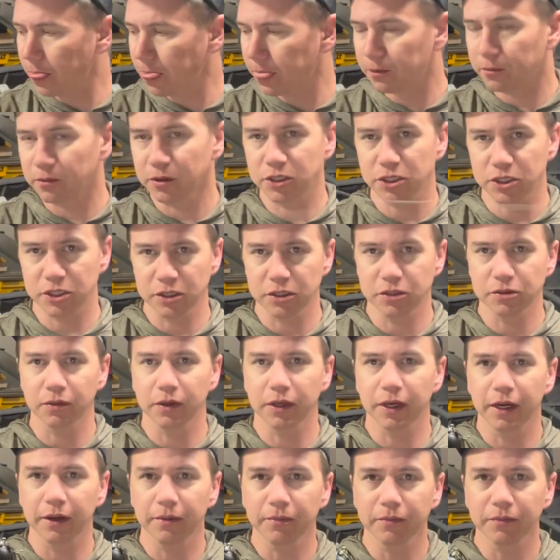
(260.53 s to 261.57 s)
which is what
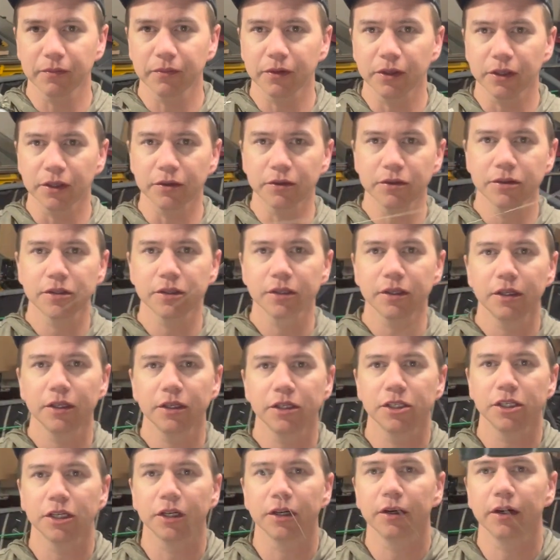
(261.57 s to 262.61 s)
I've used
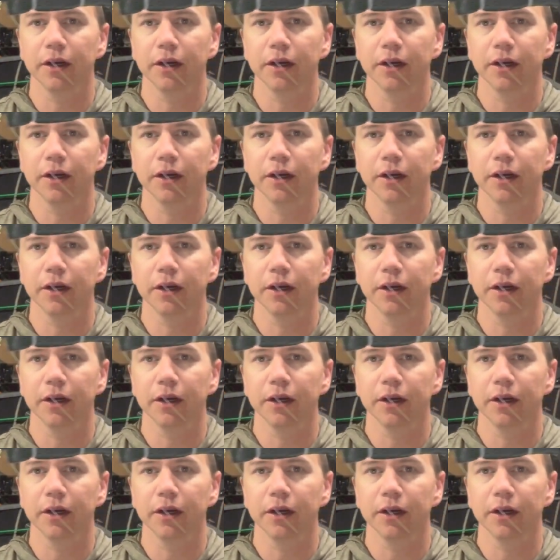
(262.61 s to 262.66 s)
here.